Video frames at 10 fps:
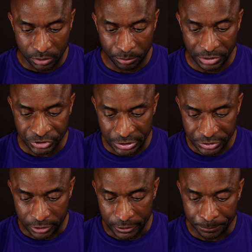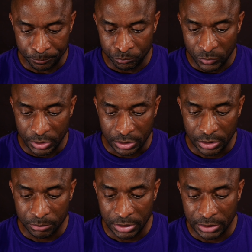Belshazzar, the
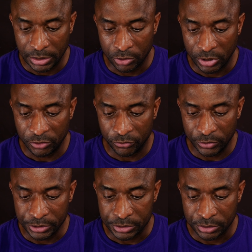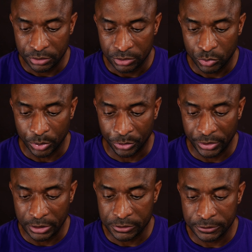king made a great feast to a
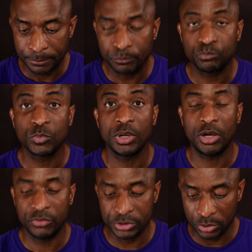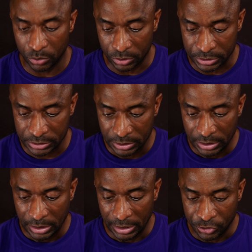thousand of his lords
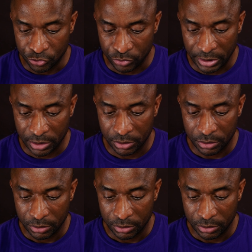and drank